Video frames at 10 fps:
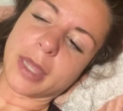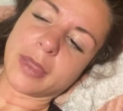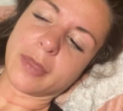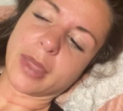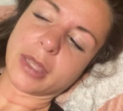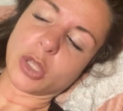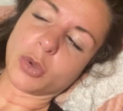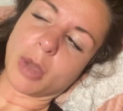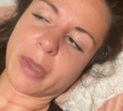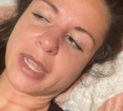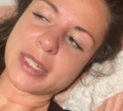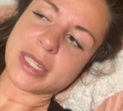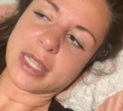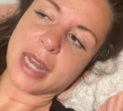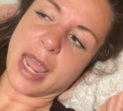And then like you come back
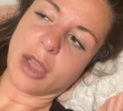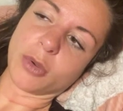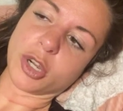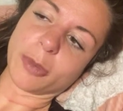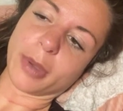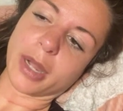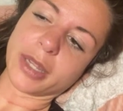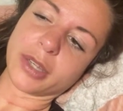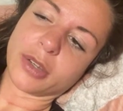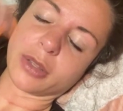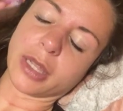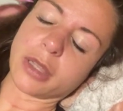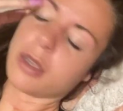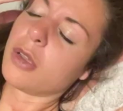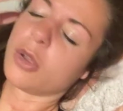into the now in your body and you're
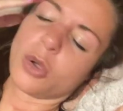like,